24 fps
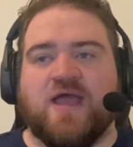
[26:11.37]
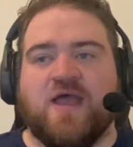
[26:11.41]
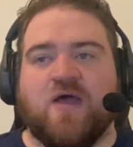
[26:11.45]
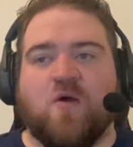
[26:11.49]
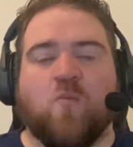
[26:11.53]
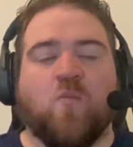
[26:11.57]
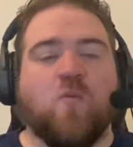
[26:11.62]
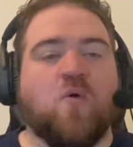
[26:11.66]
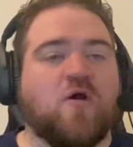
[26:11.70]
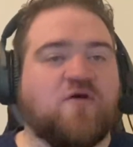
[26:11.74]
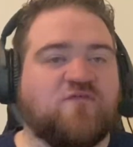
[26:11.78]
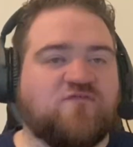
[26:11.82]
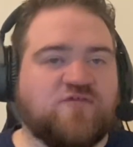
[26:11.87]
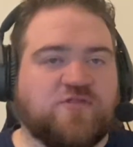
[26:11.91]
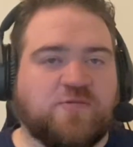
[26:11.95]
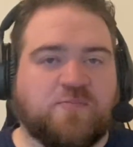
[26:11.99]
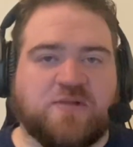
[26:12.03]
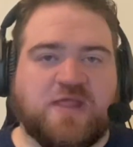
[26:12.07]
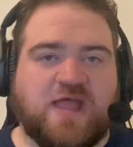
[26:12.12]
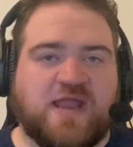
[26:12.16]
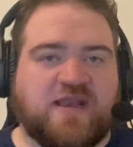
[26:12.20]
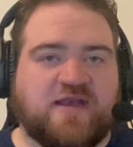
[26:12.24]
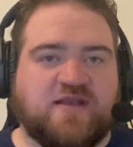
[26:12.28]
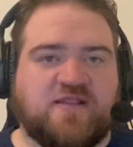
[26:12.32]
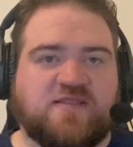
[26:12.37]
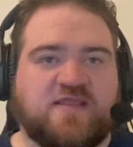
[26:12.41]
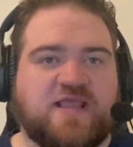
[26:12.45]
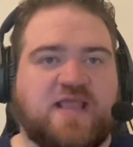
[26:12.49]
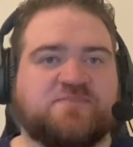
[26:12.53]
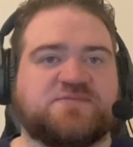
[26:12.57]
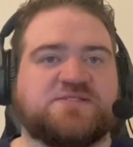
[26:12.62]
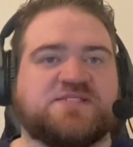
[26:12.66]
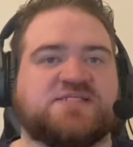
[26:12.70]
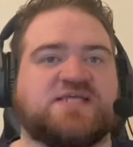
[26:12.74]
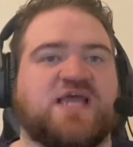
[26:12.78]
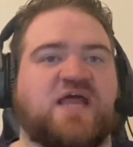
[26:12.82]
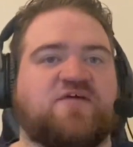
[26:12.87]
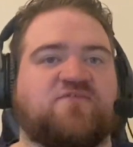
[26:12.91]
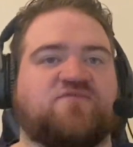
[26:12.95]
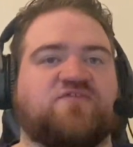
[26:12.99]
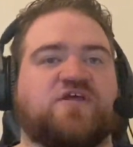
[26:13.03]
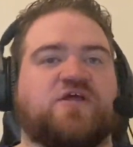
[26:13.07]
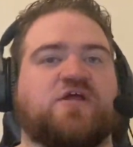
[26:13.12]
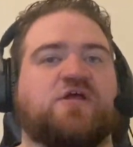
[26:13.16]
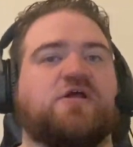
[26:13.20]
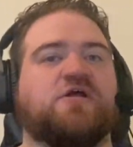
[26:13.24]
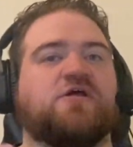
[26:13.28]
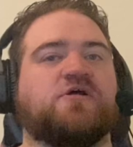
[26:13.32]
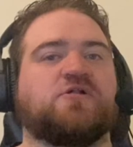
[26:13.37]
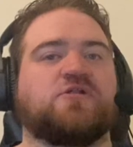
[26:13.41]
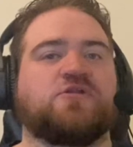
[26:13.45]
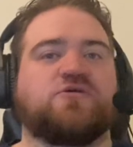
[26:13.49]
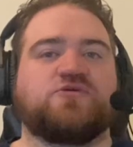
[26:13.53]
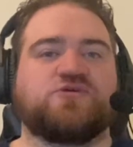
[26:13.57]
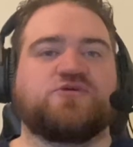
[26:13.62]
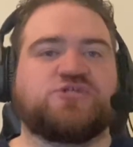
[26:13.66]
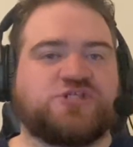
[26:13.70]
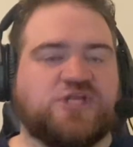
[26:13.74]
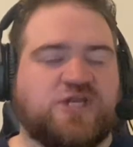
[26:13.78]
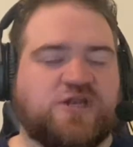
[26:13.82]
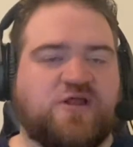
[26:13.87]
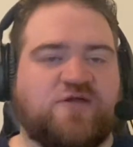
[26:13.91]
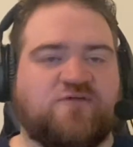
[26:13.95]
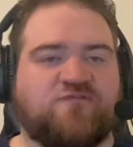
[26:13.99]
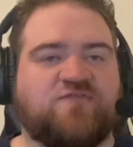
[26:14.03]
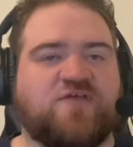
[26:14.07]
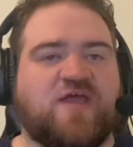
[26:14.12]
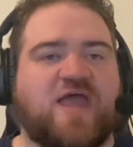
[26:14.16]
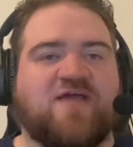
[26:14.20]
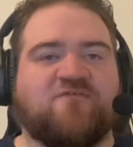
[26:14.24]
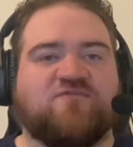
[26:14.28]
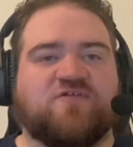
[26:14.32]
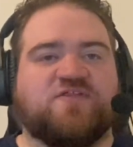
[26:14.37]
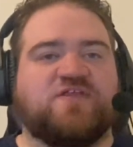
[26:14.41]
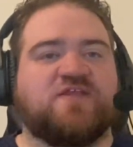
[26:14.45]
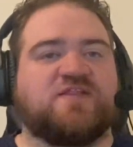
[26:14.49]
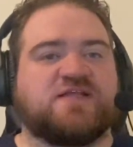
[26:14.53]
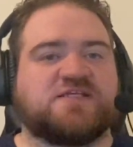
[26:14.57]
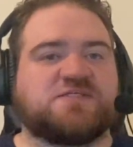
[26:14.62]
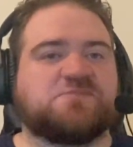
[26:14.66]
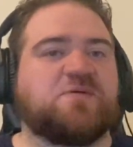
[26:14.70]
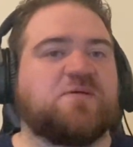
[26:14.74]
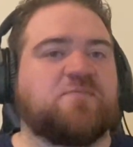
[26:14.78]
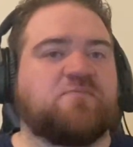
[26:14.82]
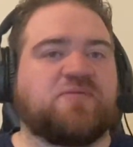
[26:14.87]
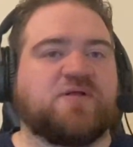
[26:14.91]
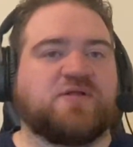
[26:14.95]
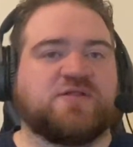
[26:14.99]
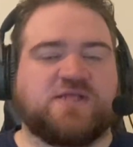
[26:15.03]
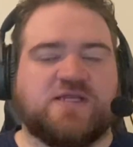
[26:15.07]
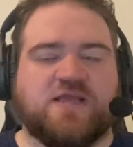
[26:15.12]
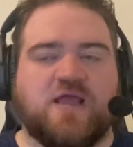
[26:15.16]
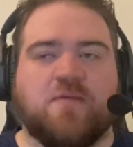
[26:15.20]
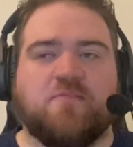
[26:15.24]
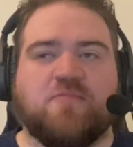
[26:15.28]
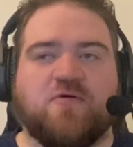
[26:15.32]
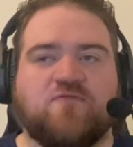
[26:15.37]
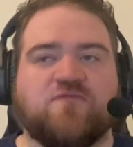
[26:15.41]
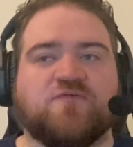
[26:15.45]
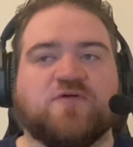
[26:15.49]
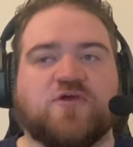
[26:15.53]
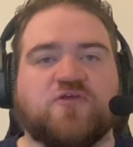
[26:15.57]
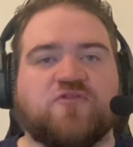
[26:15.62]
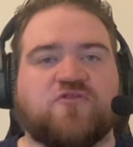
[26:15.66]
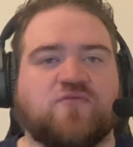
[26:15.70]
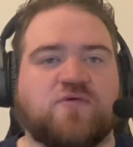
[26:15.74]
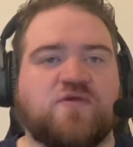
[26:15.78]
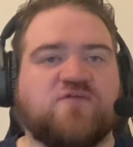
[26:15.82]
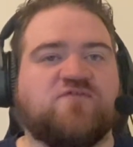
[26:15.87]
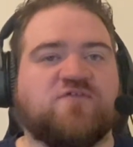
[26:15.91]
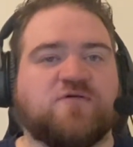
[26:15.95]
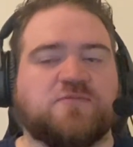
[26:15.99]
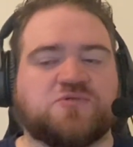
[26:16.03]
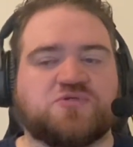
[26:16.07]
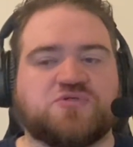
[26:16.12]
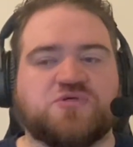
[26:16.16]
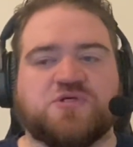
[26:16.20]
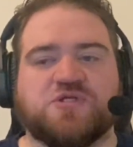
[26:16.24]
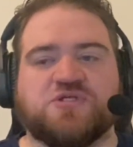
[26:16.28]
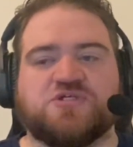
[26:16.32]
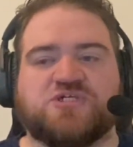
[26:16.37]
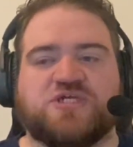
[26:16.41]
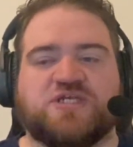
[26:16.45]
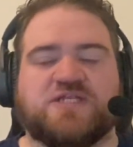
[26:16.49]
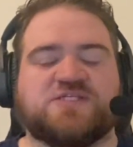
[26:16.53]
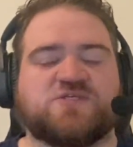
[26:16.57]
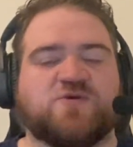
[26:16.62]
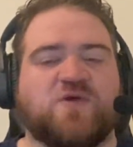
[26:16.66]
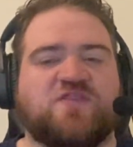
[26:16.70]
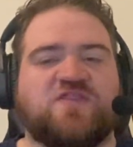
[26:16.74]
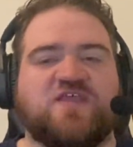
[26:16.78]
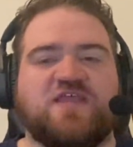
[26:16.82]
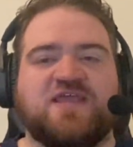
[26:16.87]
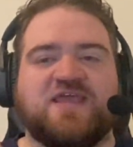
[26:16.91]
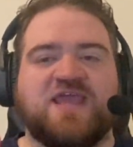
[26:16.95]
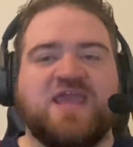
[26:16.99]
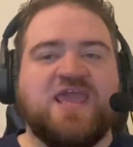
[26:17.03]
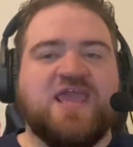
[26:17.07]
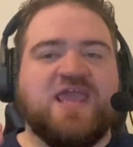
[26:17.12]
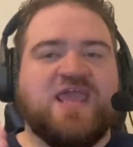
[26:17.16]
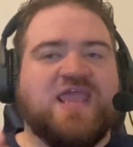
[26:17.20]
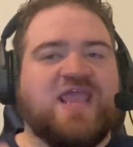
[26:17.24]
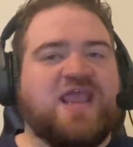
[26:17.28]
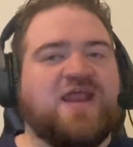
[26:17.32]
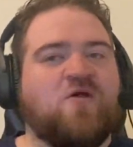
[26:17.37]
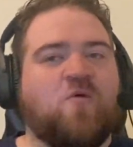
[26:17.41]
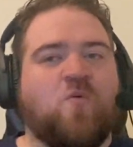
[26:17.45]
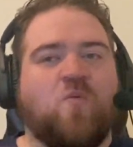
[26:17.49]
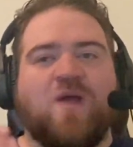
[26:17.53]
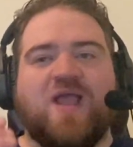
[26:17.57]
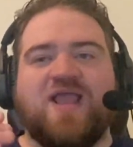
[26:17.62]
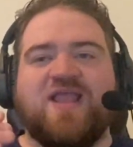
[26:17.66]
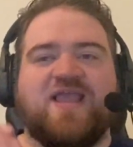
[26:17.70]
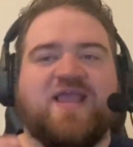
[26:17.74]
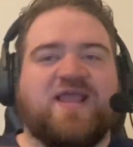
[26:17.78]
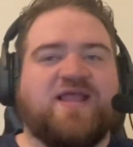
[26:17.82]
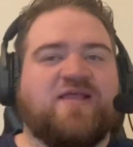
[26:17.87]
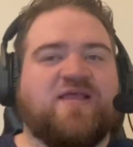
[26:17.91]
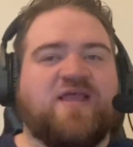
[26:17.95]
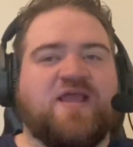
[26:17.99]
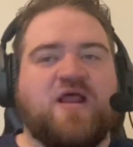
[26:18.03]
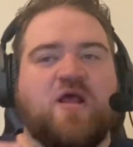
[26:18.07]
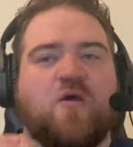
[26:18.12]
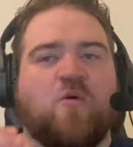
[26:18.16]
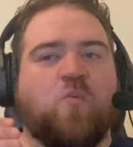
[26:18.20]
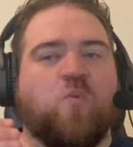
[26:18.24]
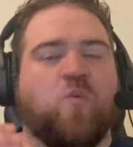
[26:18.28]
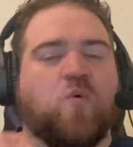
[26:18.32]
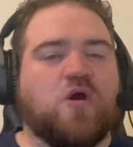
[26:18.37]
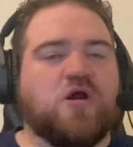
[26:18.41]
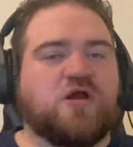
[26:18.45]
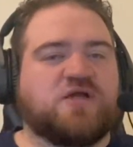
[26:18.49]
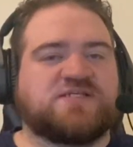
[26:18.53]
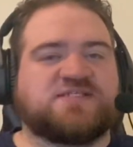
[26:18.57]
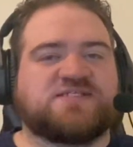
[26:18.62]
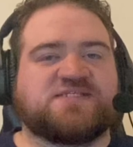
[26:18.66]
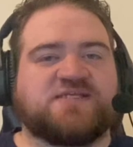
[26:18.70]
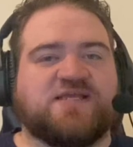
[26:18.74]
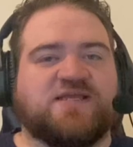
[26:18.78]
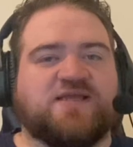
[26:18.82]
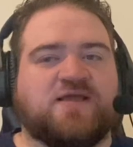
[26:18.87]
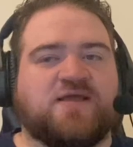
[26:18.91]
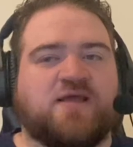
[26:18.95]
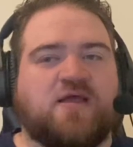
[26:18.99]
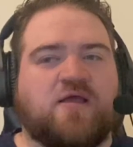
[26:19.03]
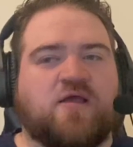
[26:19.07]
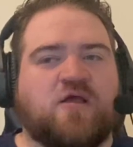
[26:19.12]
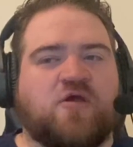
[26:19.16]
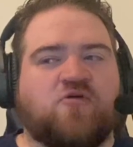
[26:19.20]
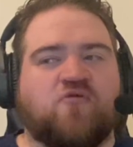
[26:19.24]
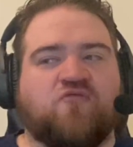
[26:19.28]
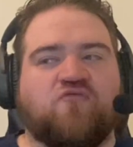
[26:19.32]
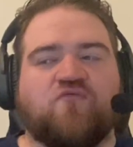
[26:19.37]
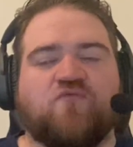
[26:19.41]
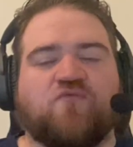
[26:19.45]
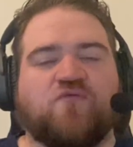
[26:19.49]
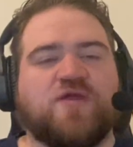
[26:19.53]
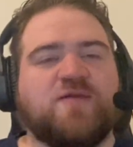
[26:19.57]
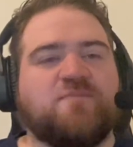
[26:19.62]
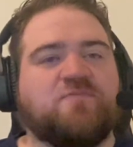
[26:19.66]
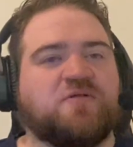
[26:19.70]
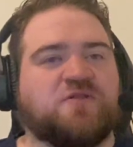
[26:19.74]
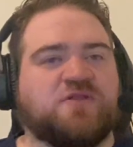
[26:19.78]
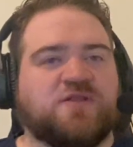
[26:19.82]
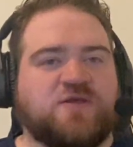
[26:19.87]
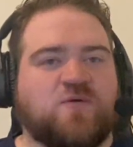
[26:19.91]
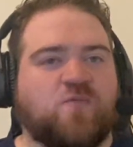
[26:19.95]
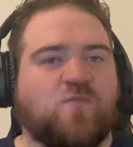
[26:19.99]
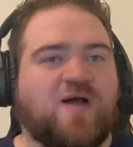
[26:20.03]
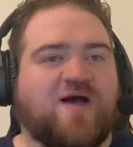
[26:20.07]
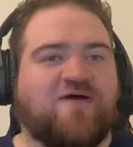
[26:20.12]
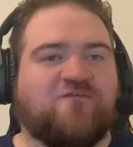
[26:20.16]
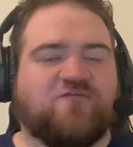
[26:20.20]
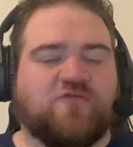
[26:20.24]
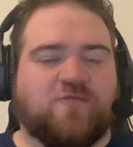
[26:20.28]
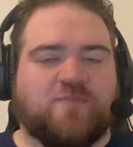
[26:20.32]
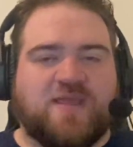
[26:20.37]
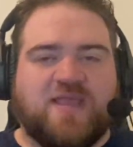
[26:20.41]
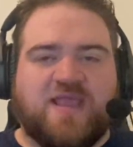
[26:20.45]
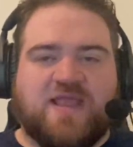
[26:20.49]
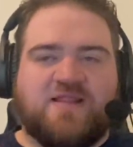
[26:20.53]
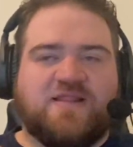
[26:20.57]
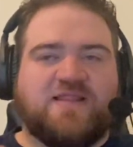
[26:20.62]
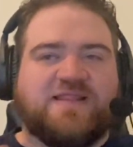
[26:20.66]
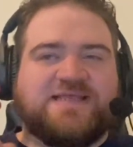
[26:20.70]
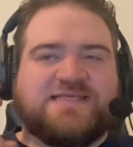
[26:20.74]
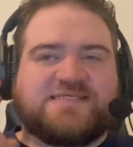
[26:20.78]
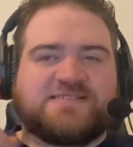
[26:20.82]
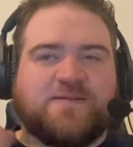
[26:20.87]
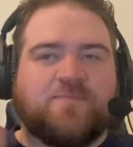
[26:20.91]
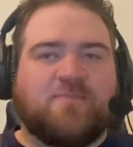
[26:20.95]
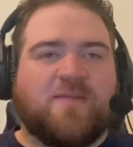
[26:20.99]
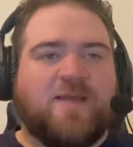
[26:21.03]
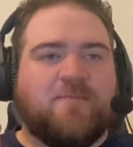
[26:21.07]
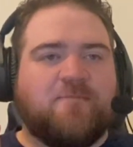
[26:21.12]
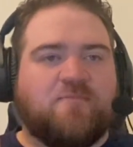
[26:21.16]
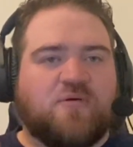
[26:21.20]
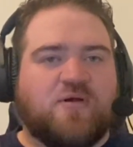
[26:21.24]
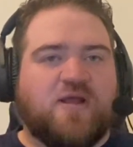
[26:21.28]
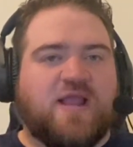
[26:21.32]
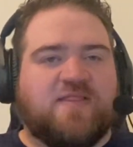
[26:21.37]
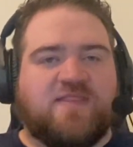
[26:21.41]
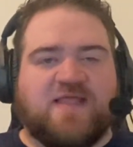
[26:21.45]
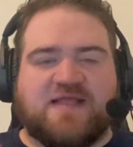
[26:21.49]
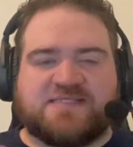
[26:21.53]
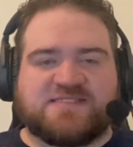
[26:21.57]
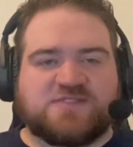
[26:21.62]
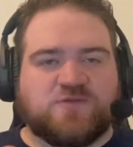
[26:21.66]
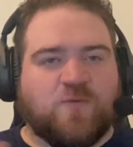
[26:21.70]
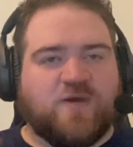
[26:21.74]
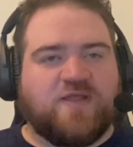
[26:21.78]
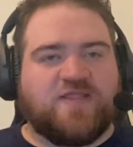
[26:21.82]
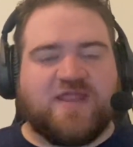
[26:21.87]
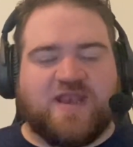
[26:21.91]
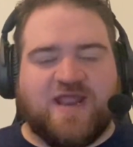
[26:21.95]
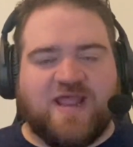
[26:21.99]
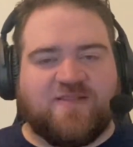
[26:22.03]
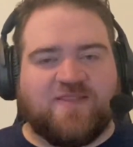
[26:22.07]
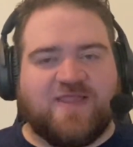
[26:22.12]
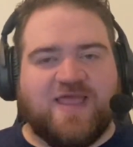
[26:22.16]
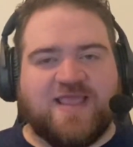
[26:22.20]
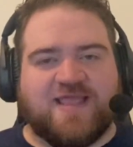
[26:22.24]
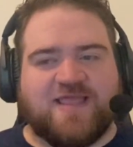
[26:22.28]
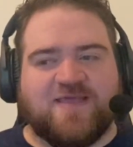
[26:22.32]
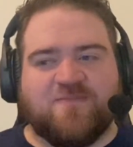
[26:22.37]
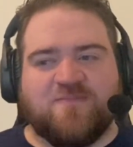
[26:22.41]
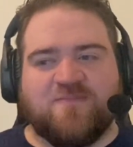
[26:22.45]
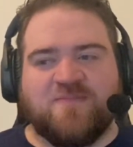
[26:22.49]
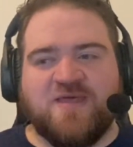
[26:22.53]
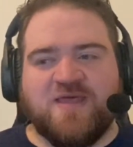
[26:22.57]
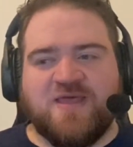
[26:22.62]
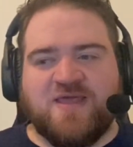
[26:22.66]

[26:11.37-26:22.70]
War for the Planet of the Apes as kind of the conclusion of everything that's been building up over a three-film trilogy. And so I think, in a way, it works creepily well for me, at least in my brain. That's the way that I like him.